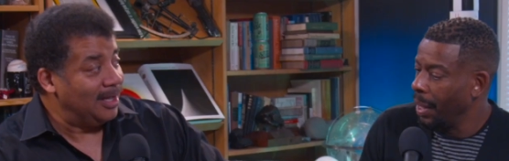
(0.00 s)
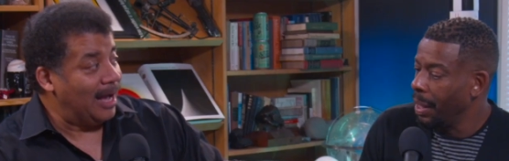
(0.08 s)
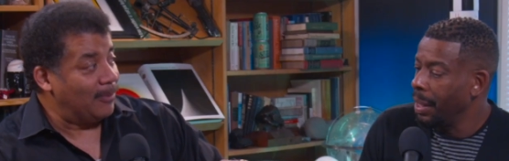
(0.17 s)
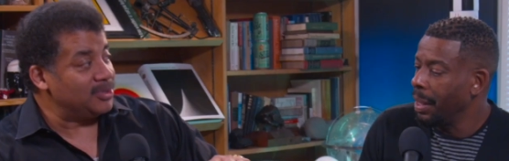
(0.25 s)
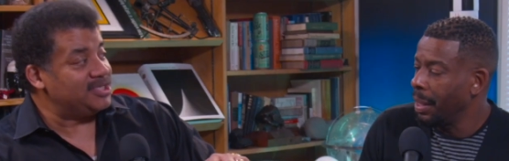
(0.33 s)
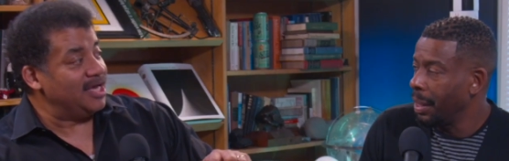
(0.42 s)

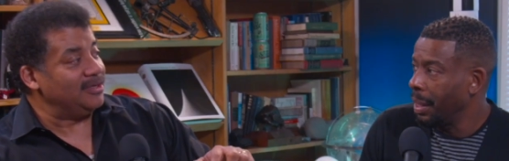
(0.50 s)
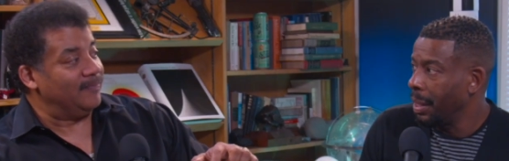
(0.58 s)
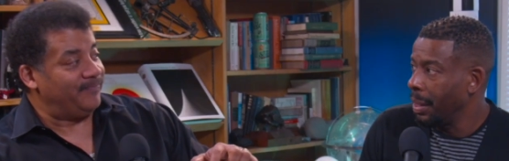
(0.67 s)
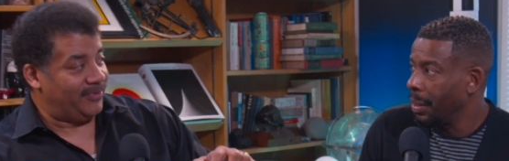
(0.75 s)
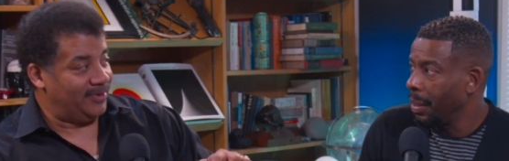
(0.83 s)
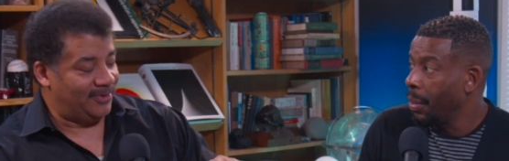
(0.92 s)
Speaker 1: I'm gonna tell
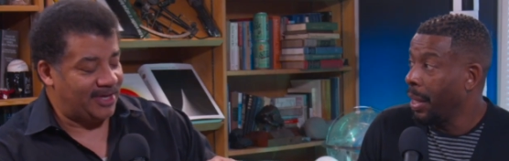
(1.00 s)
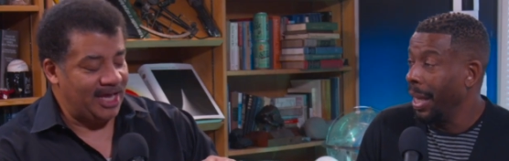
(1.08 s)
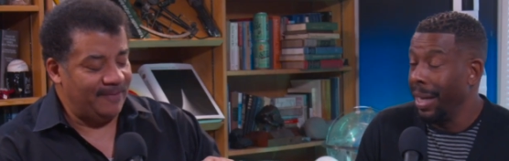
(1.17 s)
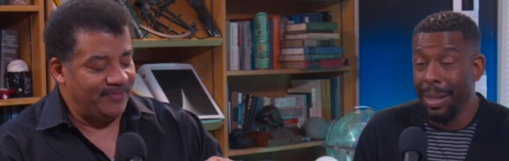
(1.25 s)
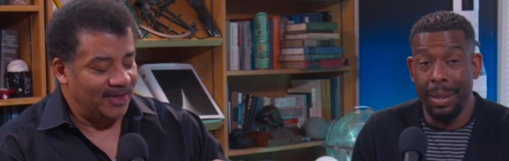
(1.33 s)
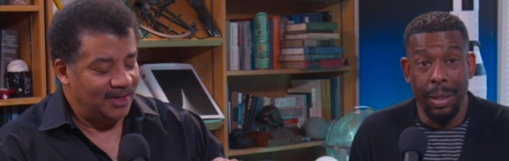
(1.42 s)
you.
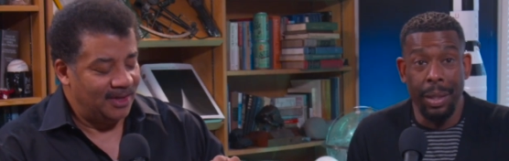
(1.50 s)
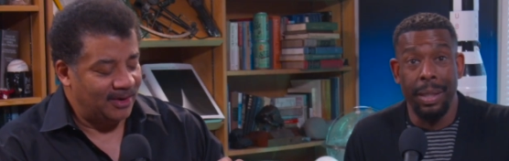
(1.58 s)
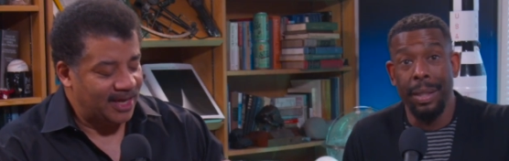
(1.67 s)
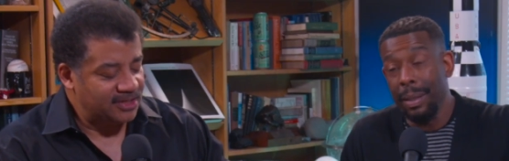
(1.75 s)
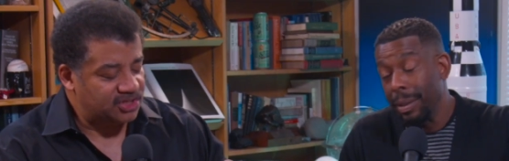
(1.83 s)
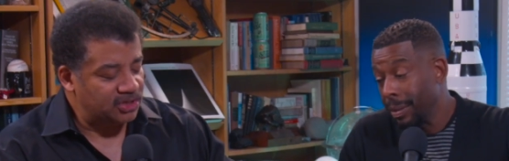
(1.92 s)
Okay. okay good.
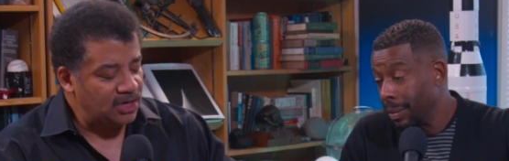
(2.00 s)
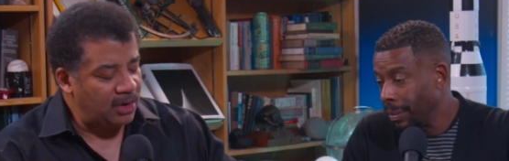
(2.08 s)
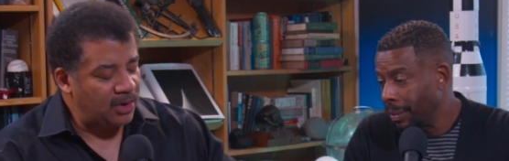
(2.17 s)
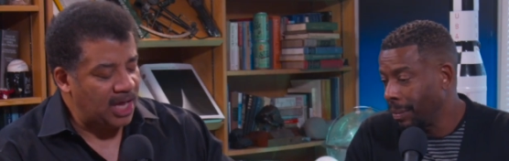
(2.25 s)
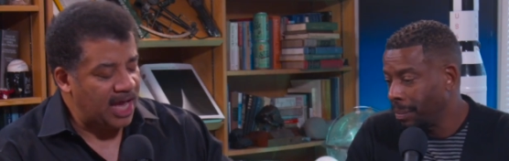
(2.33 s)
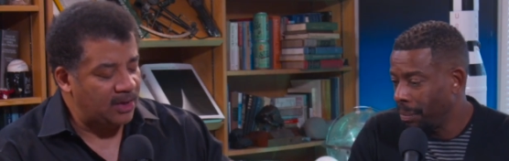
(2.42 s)
Okay. So you
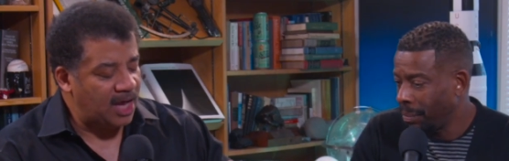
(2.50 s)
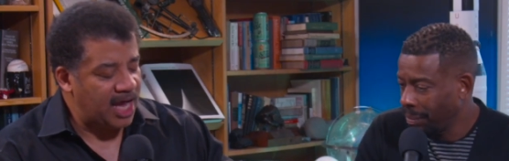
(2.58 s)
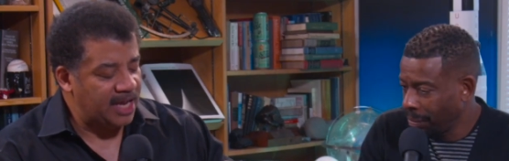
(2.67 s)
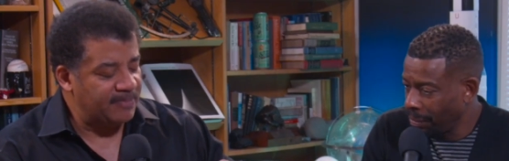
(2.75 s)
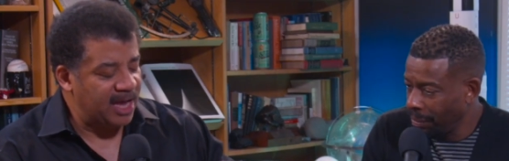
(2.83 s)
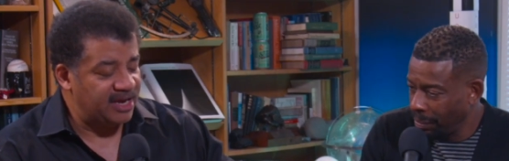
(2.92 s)
know how
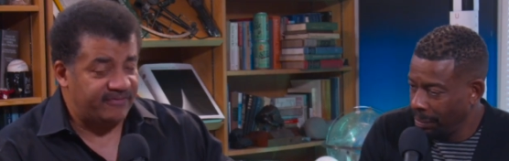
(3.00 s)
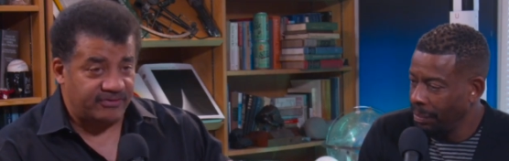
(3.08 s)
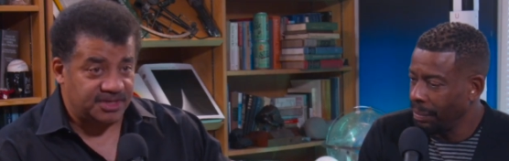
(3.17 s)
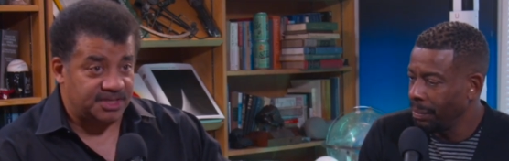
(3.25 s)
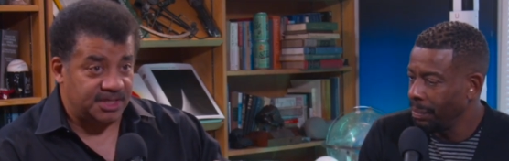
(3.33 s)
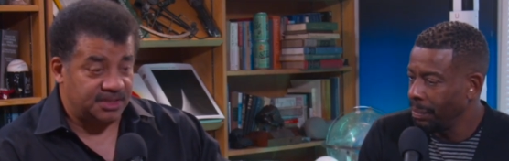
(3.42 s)
high Mount
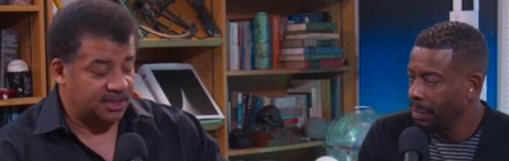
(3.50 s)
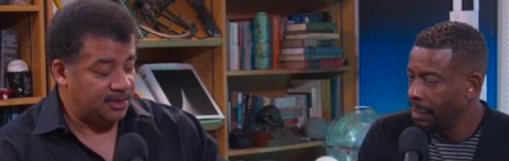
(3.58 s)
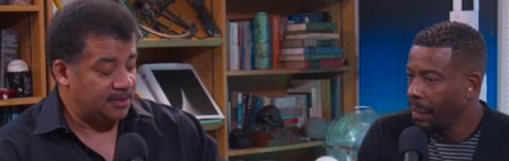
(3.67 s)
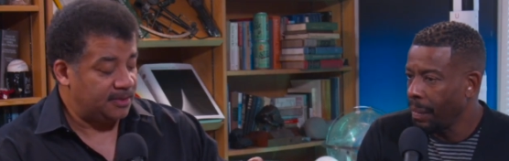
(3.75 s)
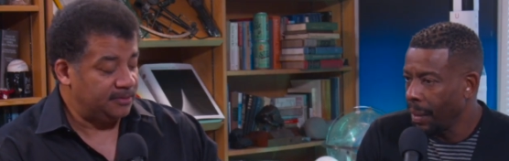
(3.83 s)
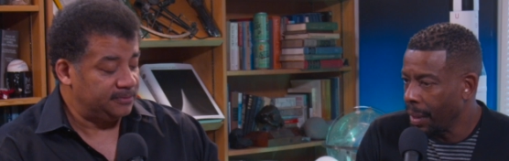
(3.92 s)
Everest is.
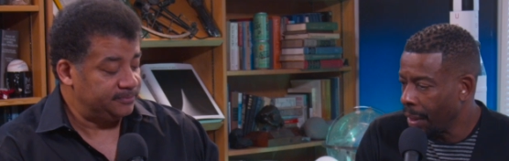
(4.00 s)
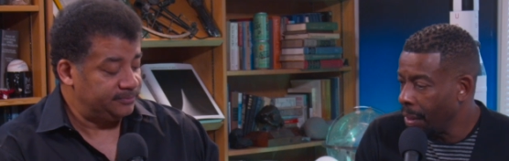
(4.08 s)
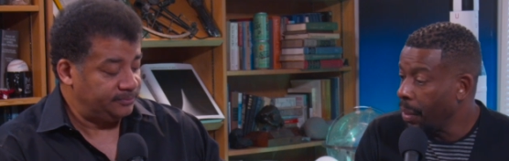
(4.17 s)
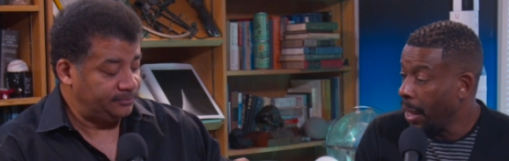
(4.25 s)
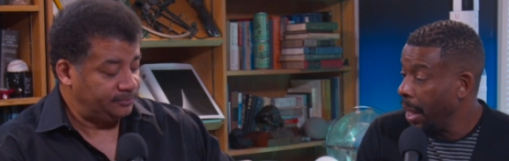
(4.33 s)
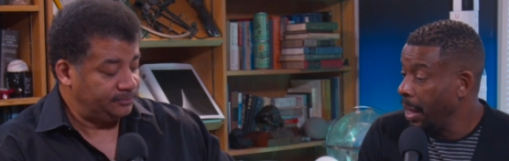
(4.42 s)

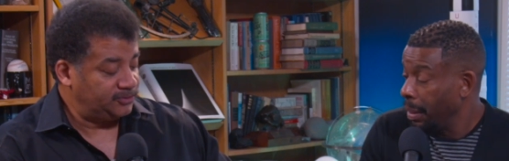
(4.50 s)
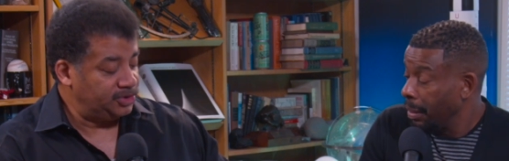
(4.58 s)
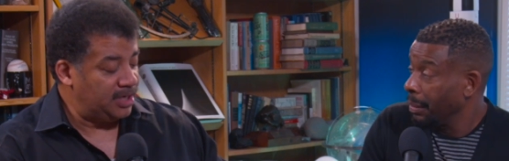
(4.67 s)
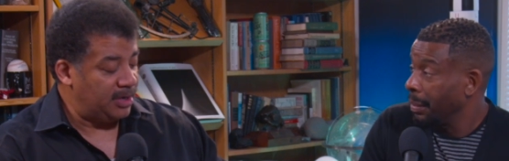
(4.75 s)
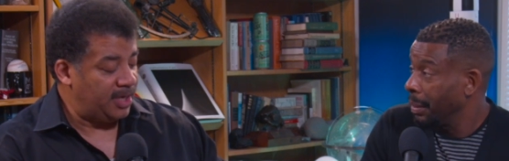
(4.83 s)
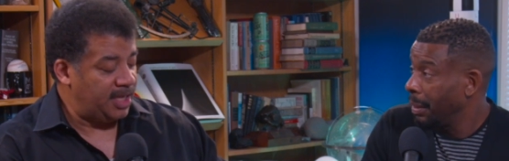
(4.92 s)
Okay.
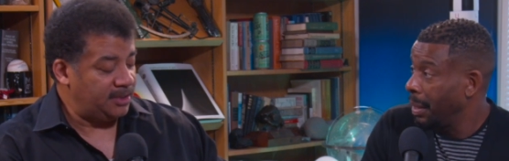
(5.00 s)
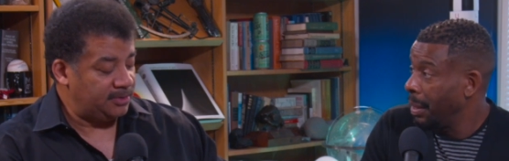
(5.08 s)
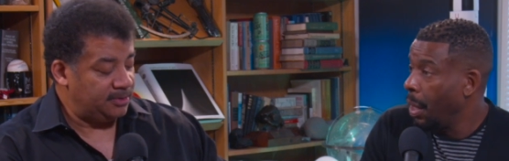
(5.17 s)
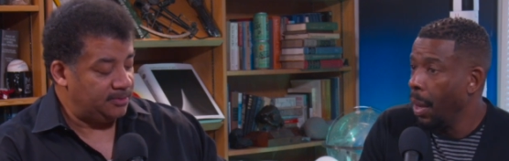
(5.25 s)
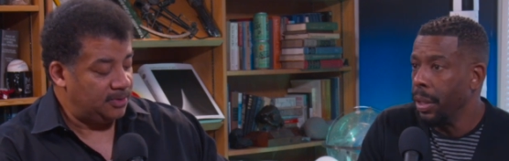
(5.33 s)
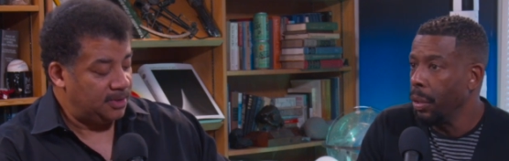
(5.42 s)
You know how high?
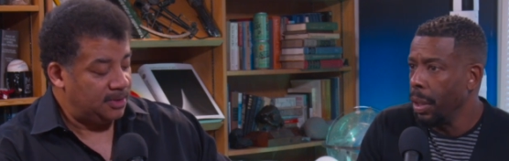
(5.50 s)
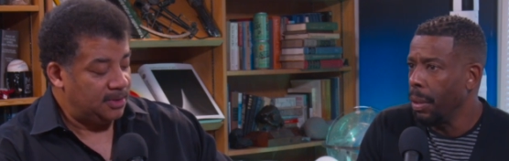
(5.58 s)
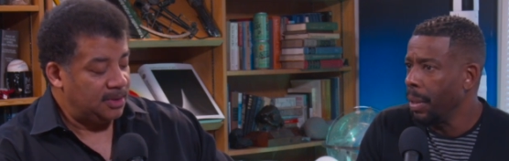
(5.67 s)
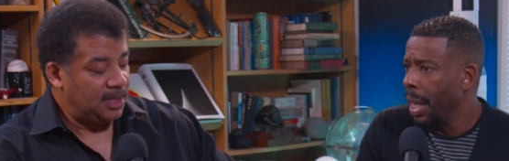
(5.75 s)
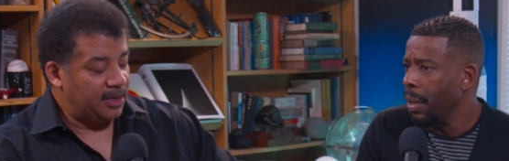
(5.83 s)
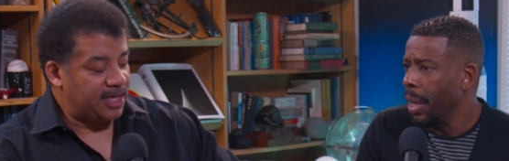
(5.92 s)
No, I don't
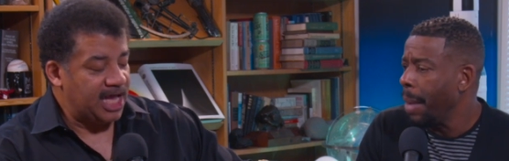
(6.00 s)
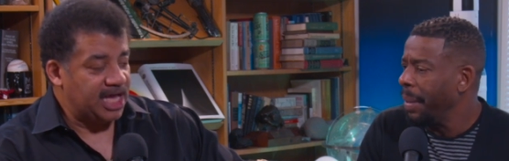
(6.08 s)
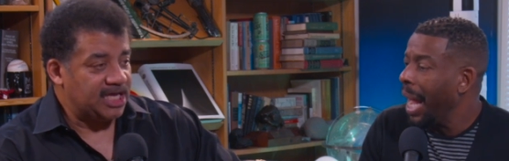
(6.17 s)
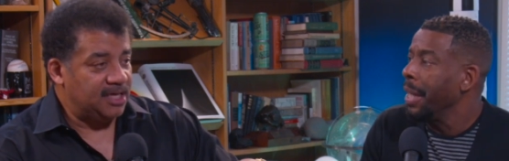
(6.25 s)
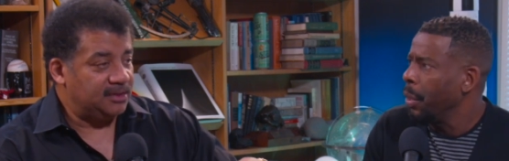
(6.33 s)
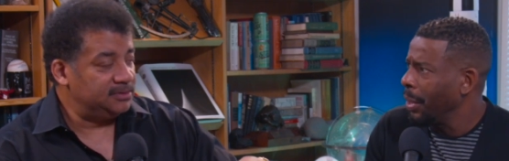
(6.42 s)
know how. Okay. I
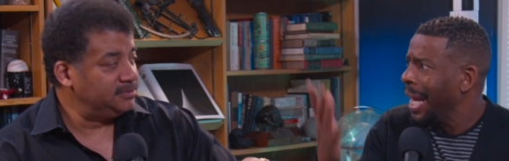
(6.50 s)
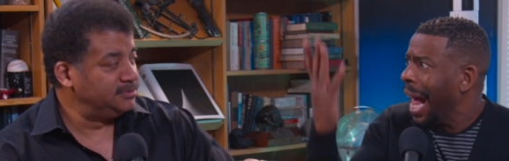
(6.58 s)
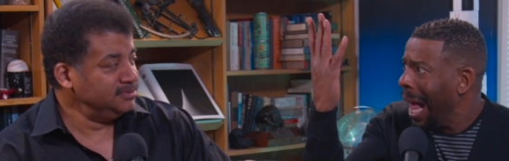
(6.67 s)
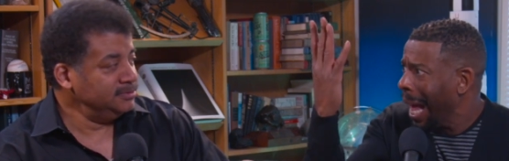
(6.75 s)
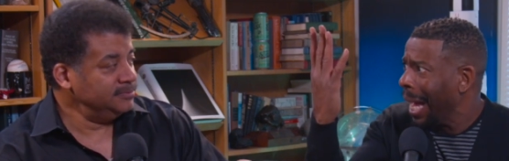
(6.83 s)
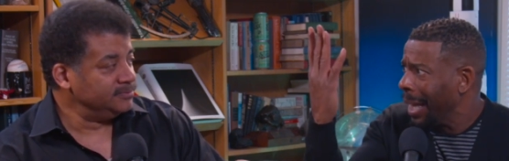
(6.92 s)
mean, I know it's
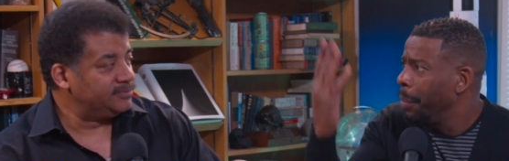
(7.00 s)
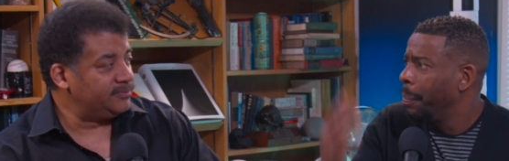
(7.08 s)
high,